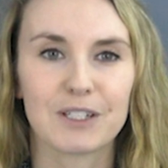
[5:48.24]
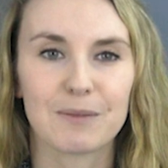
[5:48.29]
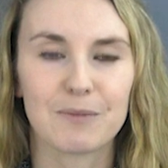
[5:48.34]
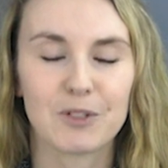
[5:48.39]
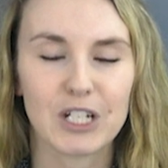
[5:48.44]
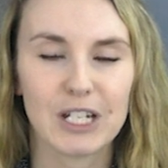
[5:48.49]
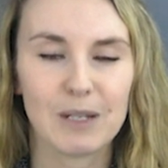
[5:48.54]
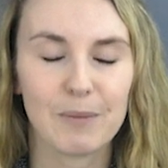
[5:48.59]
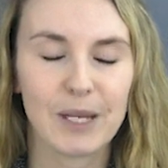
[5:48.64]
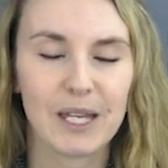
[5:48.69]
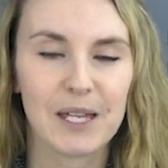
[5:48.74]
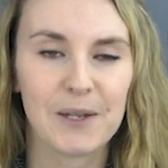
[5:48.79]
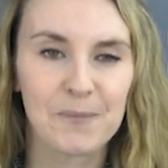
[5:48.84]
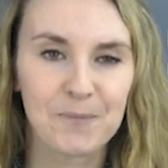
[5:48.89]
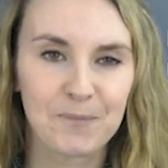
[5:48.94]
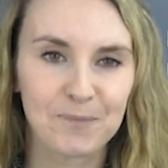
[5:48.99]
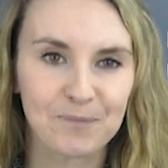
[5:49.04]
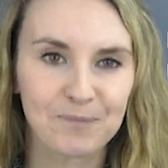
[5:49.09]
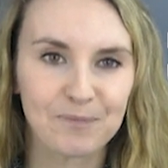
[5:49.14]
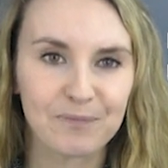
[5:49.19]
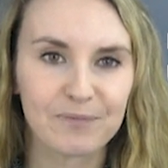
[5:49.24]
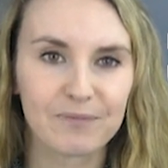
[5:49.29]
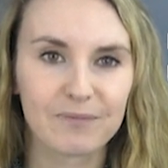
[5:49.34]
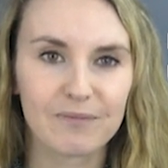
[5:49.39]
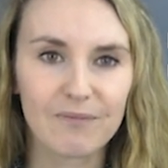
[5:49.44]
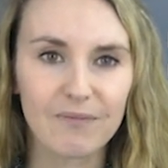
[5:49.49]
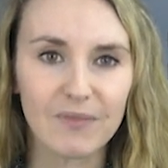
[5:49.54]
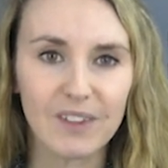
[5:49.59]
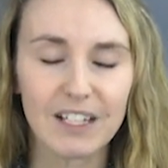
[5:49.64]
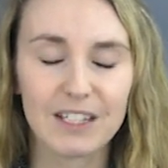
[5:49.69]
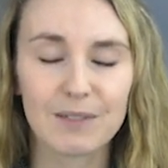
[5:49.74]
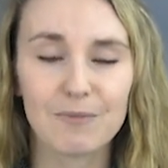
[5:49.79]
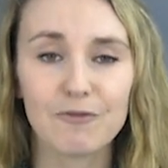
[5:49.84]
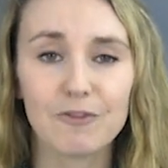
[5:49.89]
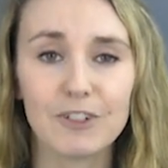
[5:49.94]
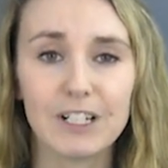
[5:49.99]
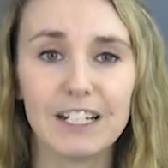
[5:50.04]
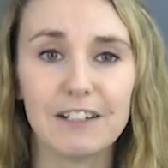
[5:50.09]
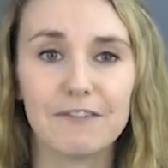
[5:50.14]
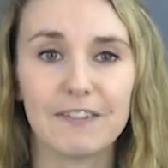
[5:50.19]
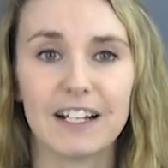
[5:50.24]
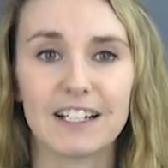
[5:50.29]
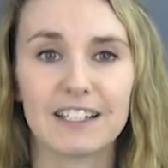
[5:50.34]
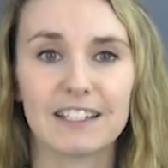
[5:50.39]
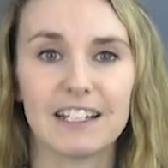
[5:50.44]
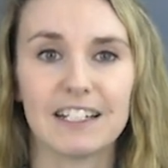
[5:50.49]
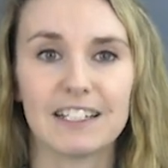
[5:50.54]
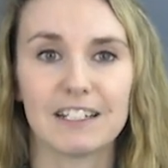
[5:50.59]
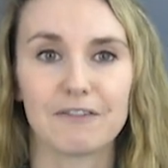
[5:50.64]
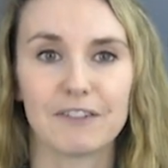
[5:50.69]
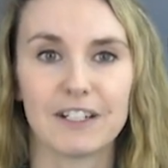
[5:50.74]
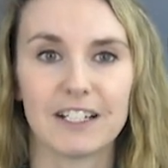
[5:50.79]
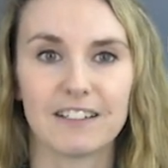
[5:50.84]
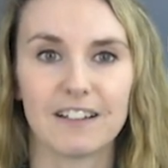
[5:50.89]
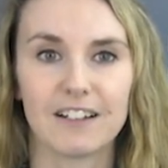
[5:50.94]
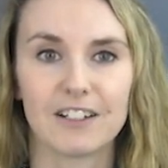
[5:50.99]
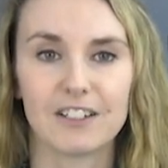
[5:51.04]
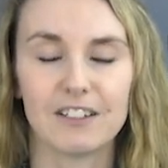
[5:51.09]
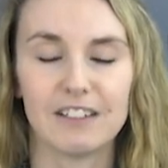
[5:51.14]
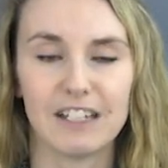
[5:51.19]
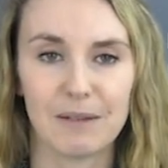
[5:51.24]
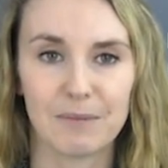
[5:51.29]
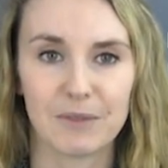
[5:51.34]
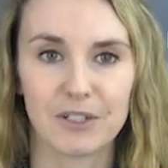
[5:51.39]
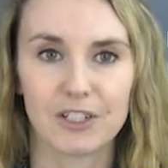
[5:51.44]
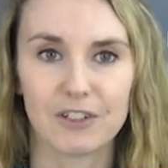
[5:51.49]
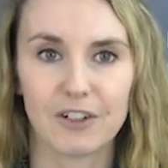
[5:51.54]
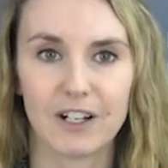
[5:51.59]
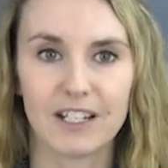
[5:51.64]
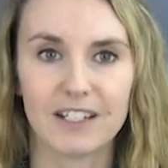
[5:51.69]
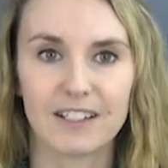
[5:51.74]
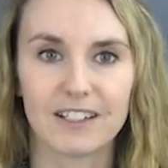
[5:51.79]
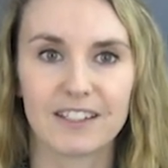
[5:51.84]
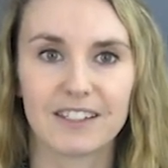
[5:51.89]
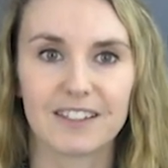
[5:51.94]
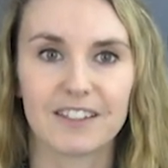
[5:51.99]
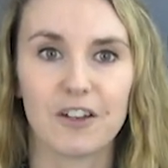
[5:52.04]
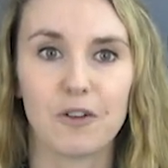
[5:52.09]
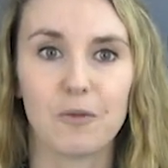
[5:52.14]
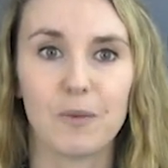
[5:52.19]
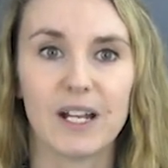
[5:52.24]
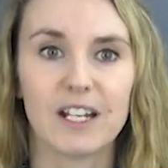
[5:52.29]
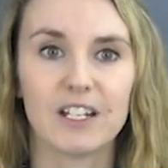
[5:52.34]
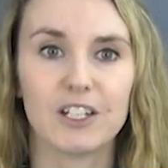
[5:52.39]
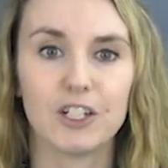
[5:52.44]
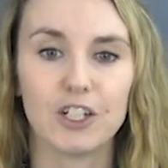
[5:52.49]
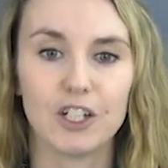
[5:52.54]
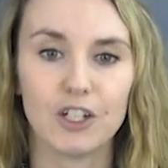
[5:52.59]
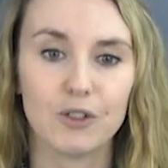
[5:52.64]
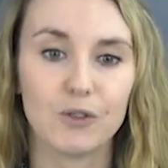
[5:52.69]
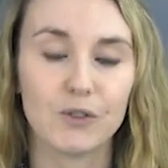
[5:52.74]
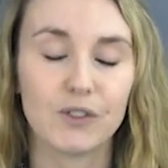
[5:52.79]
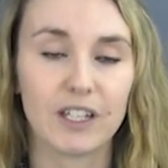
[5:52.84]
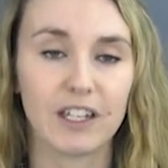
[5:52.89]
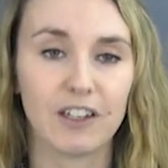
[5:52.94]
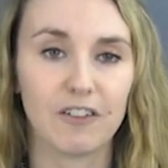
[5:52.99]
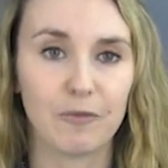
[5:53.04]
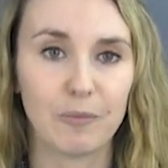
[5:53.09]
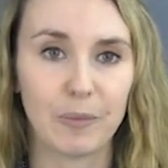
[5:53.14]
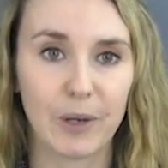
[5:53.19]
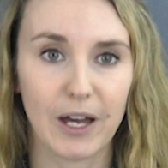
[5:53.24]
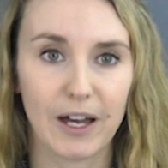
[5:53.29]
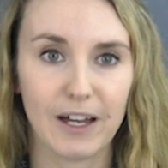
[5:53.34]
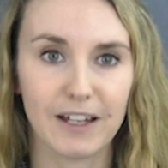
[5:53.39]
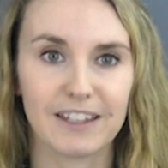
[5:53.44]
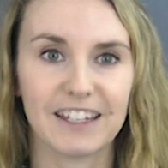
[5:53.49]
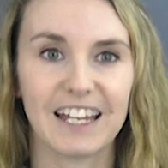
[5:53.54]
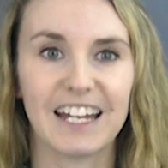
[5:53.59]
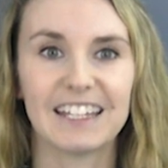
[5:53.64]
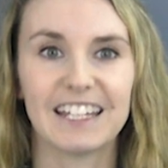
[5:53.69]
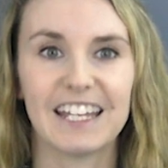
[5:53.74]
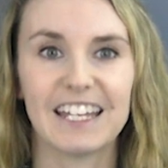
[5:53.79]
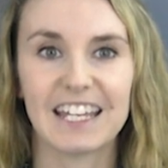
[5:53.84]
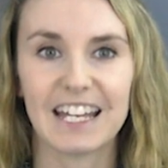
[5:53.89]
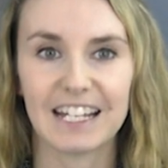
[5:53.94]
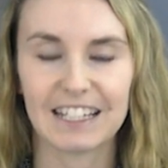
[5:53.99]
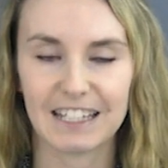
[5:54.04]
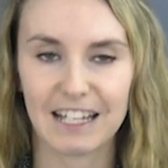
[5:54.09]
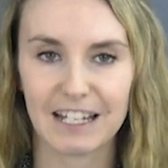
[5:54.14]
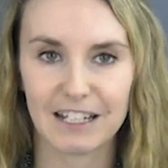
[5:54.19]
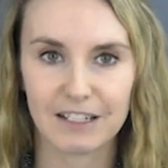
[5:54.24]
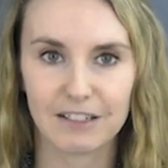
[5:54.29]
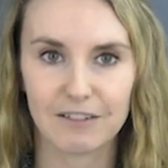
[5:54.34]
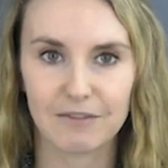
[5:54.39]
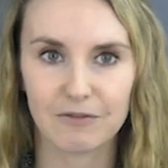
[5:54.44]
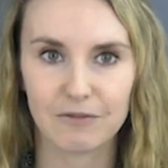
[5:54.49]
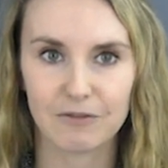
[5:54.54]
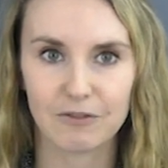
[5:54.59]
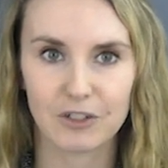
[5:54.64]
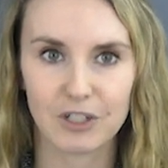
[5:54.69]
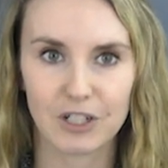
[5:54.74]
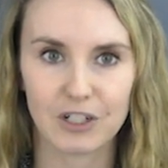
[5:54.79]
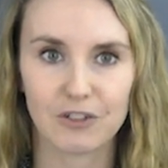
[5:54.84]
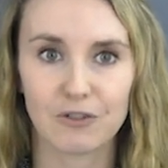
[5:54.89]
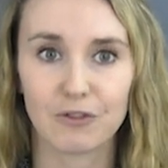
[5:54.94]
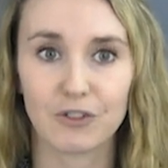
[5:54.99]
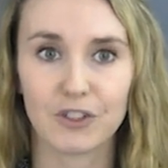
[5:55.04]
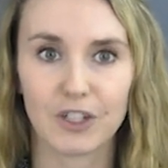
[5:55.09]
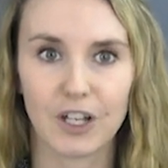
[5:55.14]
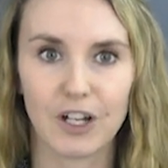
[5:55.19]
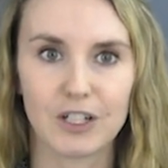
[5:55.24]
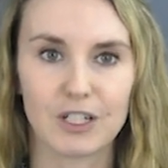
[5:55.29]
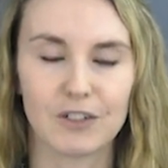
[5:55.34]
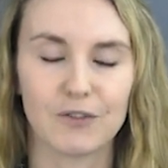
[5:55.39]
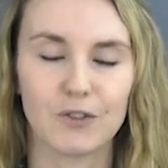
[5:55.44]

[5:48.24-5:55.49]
some sheep here. Some really fascinating research demonstrates that when ewes give birth and they get their traditional surge of